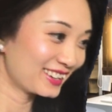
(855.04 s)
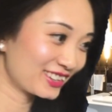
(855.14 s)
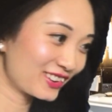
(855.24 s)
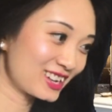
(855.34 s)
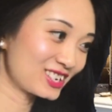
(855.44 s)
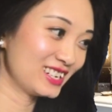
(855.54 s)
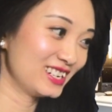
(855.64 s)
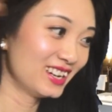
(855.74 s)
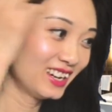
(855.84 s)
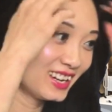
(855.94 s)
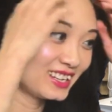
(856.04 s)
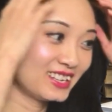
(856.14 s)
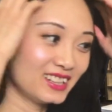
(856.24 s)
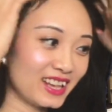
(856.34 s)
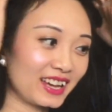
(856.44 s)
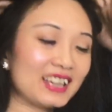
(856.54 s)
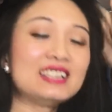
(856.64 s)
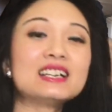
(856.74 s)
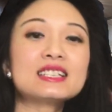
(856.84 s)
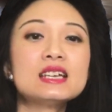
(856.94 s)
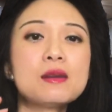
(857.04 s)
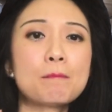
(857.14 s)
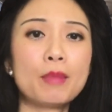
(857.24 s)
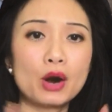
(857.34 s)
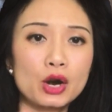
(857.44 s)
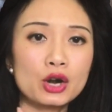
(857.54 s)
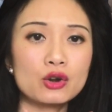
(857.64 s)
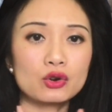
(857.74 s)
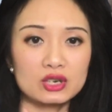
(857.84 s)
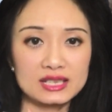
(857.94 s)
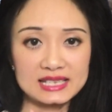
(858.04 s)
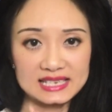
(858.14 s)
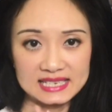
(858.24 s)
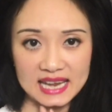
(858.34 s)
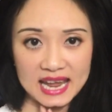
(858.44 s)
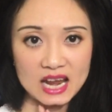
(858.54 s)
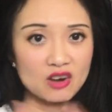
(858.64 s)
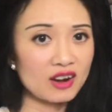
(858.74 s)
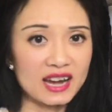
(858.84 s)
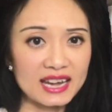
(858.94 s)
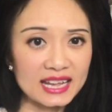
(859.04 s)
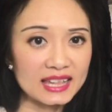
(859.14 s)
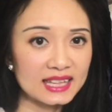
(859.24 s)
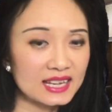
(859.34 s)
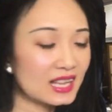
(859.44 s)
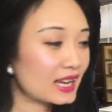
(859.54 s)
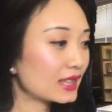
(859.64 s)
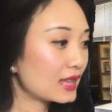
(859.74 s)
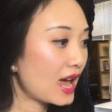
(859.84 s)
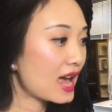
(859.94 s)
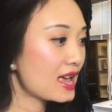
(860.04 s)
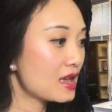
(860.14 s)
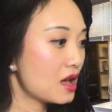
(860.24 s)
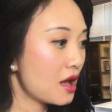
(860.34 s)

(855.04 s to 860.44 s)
Good question. Like it doesn't burn or sting or anything like that,